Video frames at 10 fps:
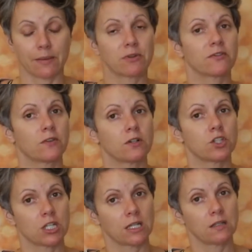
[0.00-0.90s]
I prefer
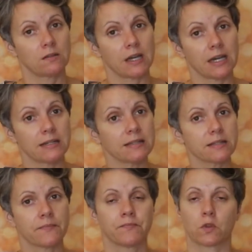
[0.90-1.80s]
chicken
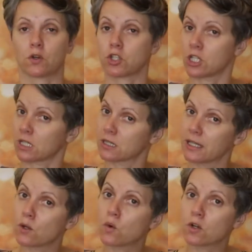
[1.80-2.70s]
thighs or chicken
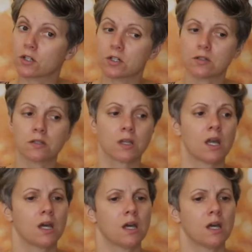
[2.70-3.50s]
leg quarters.